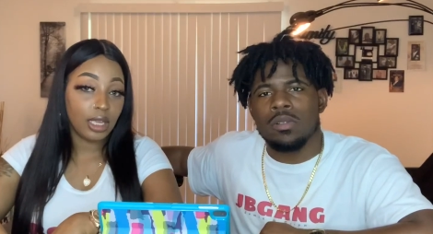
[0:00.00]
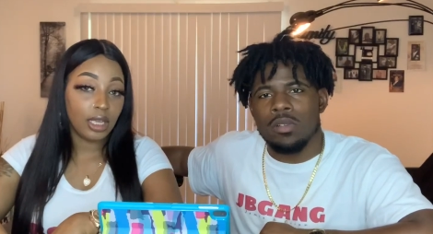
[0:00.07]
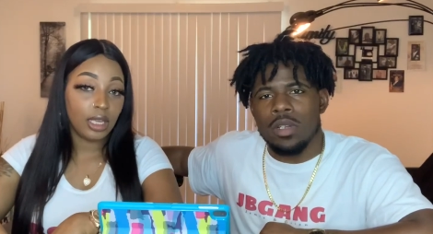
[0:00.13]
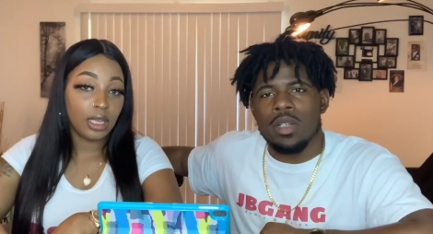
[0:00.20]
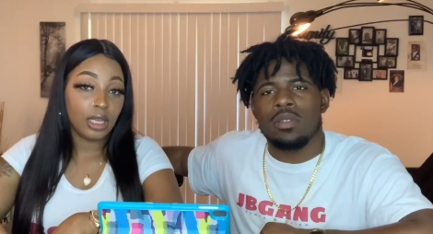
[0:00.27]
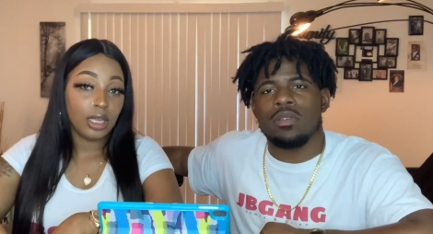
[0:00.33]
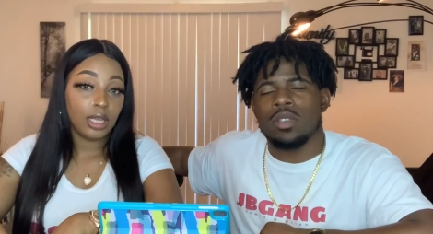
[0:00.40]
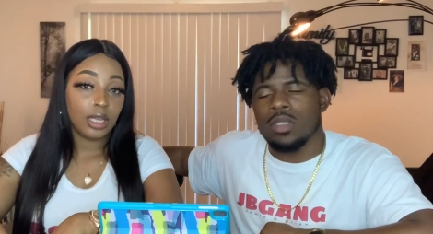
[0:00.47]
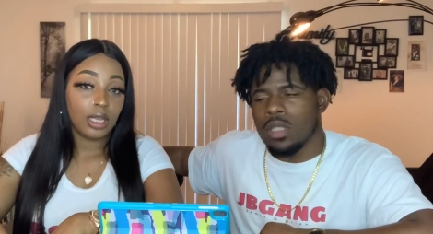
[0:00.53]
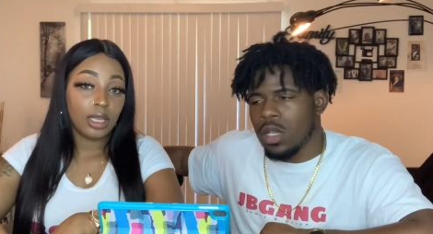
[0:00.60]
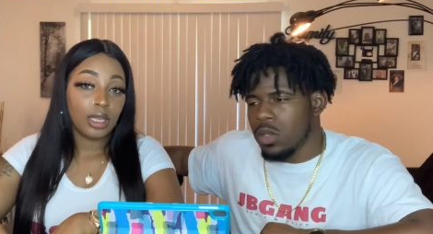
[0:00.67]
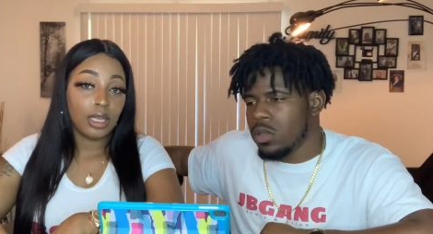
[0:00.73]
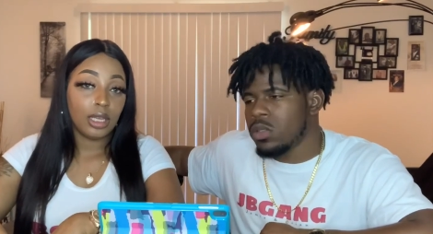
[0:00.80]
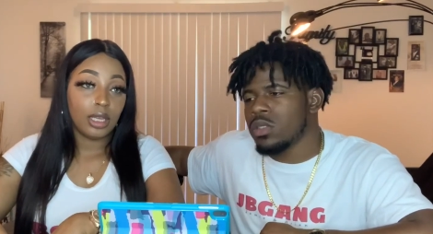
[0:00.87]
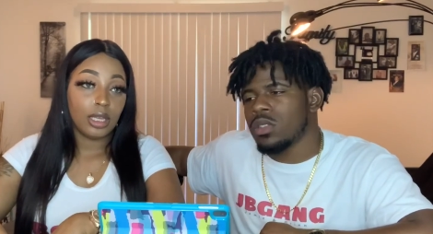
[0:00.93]
Speaker 1: Real, real
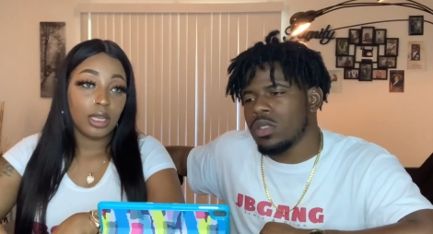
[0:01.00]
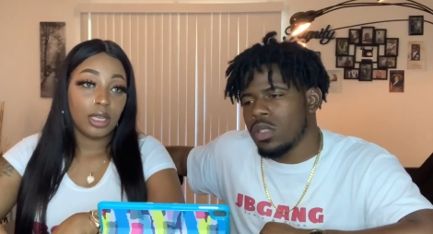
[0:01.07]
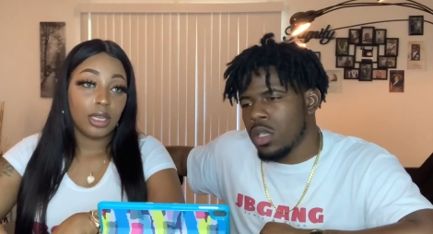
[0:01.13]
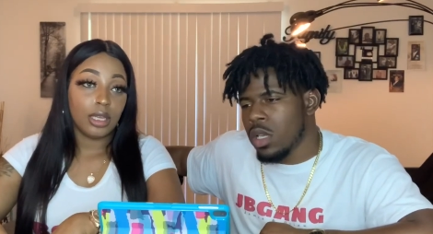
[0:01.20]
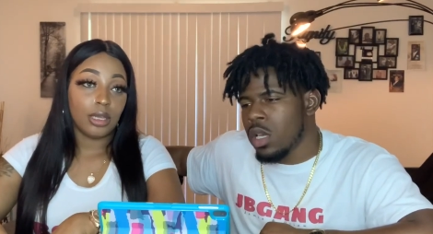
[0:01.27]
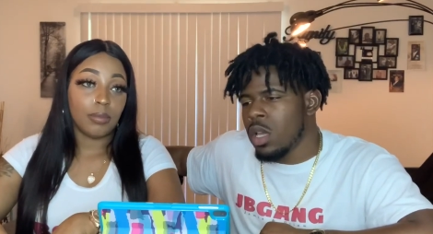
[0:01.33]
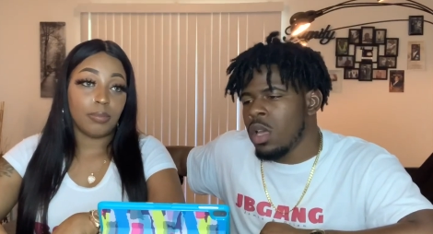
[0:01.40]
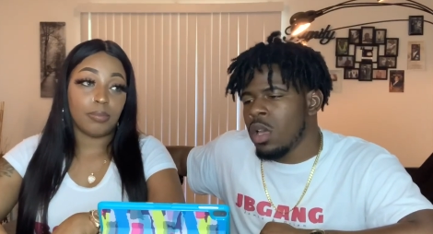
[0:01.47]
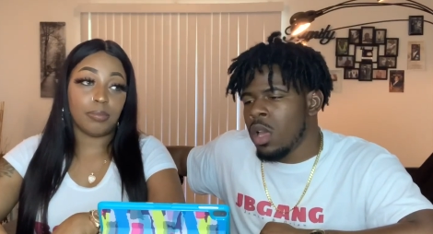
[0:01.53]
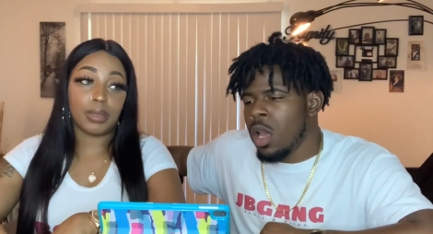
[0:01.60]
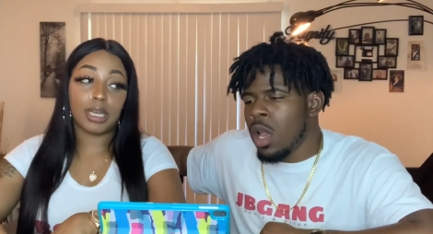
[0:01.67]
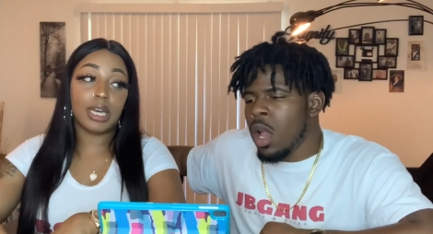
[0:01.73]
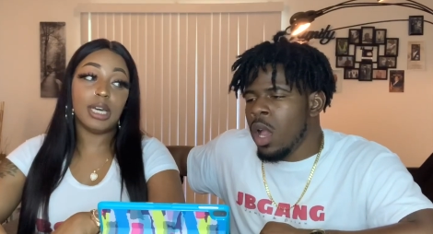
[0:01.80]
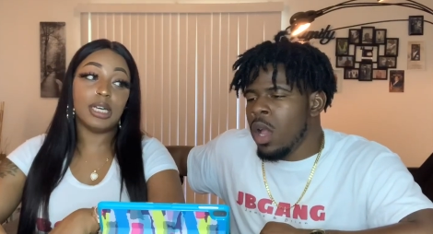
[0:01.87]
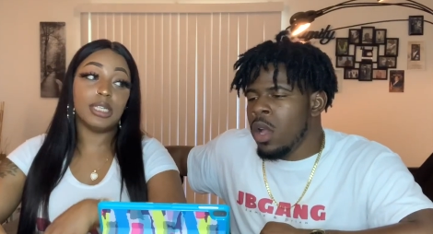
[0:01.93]
talk
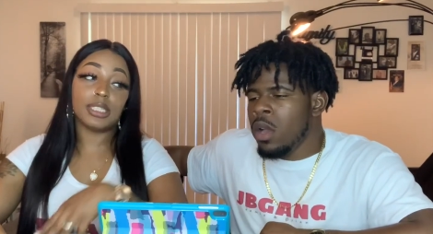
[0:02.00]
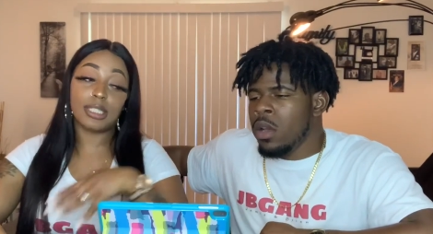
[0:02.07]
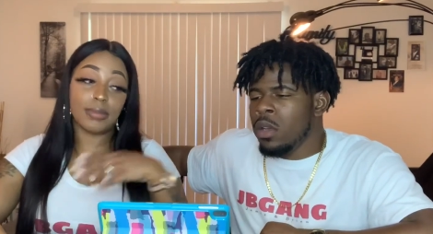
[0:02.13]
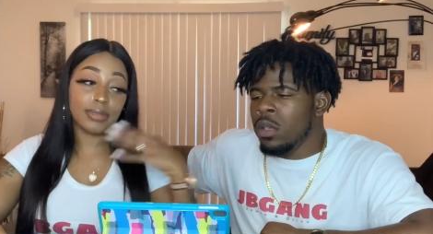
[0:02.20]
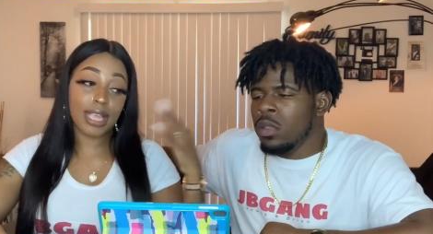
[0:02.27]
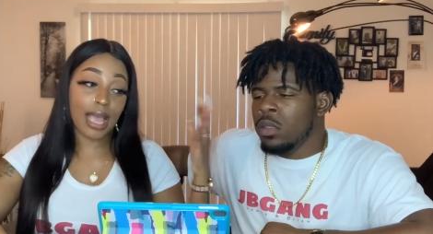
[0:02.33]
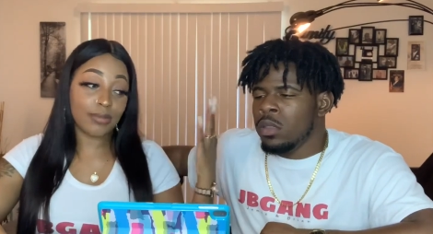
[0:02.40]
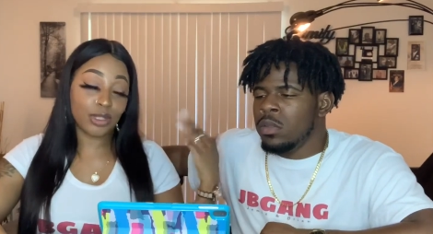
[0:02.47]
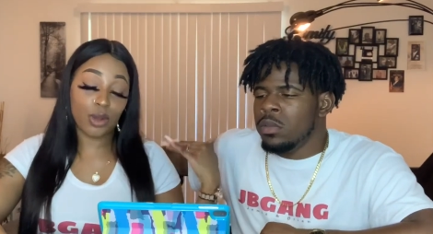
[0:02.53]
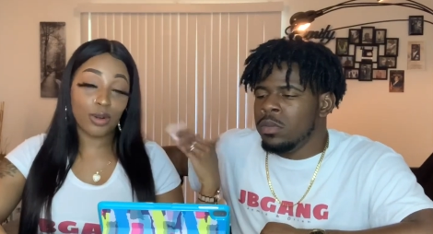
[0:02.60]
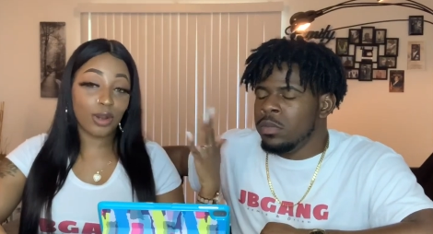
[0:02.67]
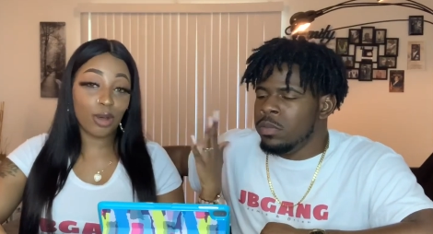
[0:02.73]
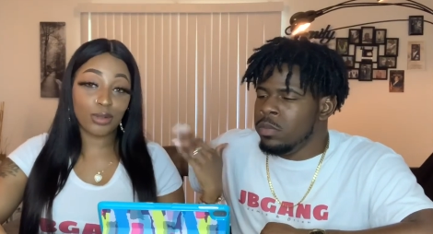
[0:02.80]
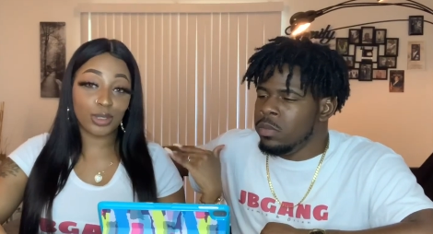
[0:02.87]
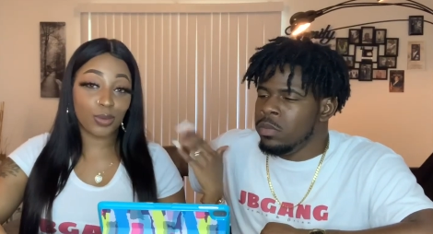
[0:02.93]
because sometimes your
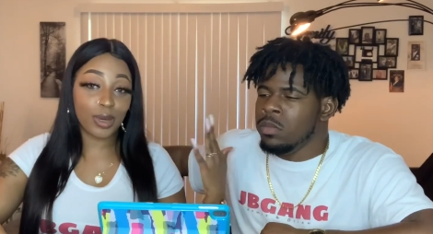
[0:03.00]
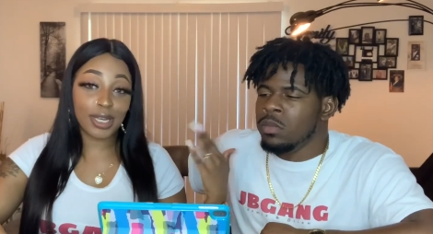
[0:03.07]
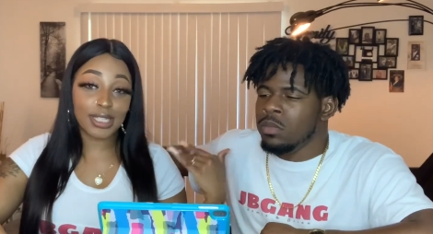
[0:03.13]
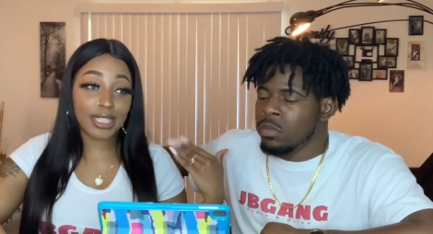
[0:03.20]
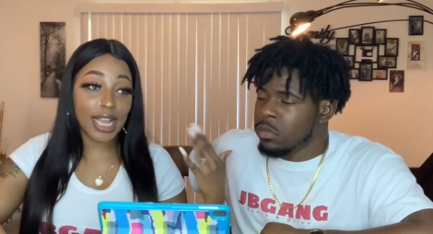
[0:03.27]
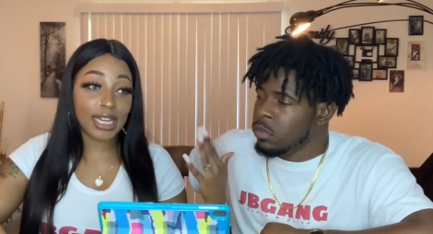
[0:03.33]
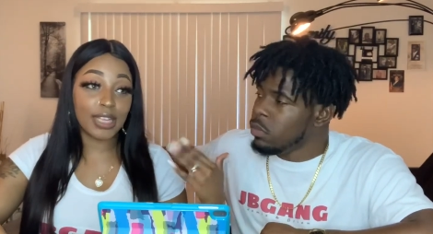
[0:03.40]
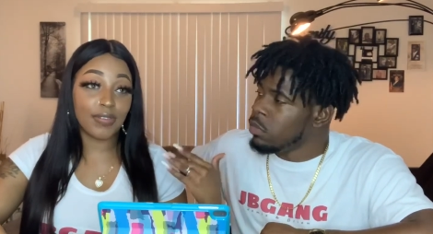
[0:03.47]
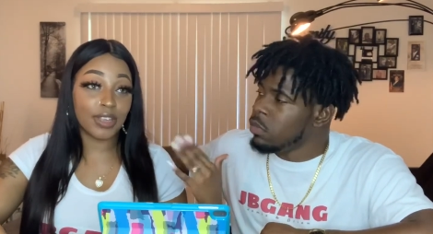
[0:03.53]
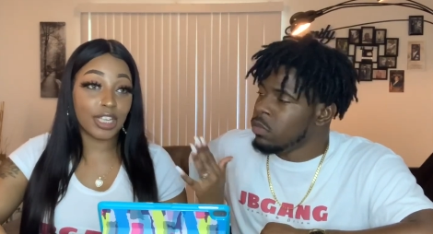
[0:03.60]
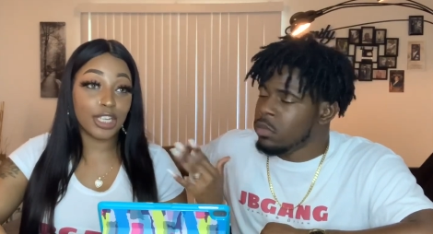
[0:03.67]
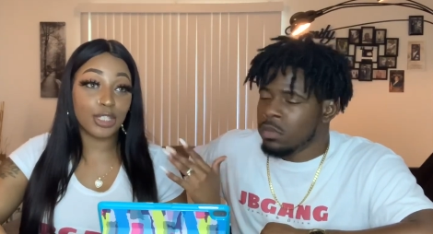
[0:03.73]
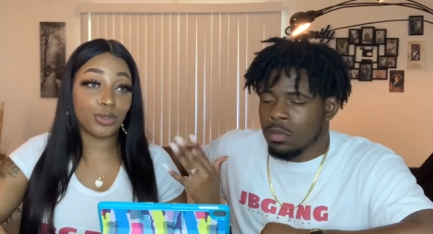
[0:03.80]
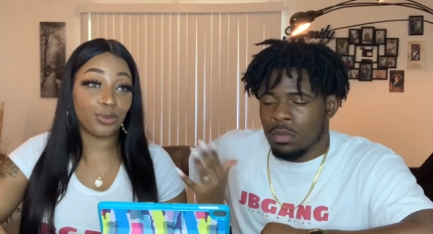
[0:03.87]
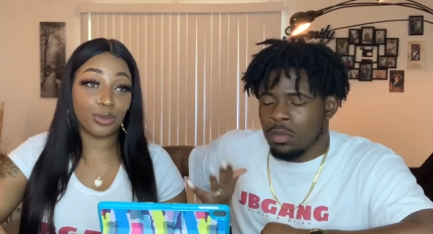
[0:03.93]
close ones can't even
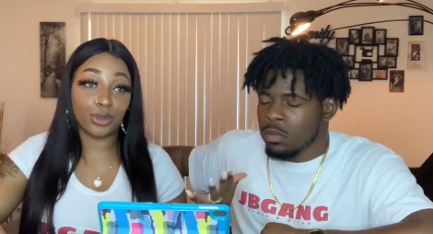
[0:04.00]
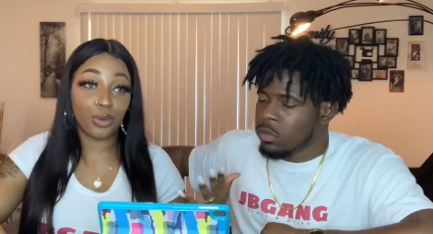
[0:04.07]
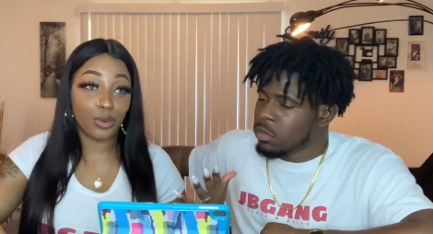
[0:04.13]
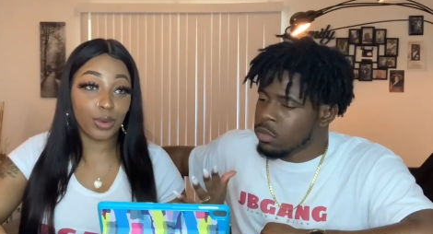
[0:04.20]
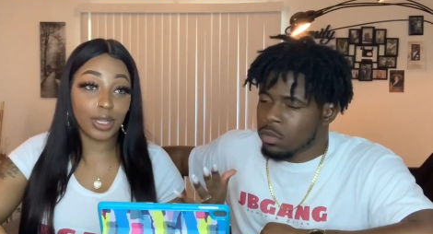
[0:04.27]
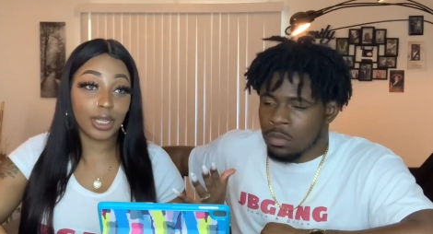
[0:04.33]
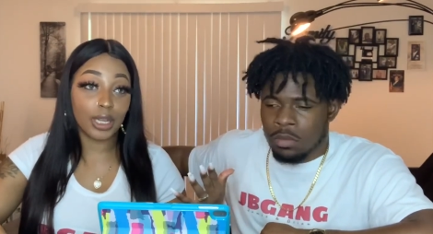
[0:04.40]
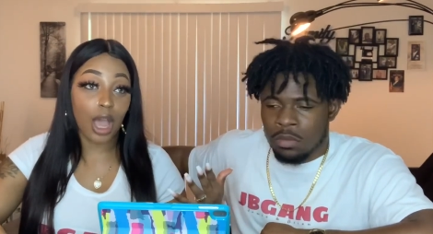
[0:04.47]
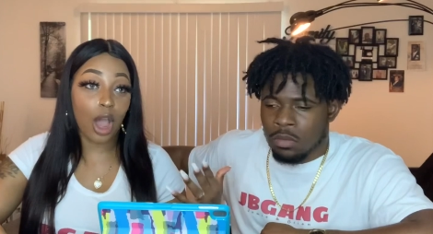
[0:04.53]
get you through it.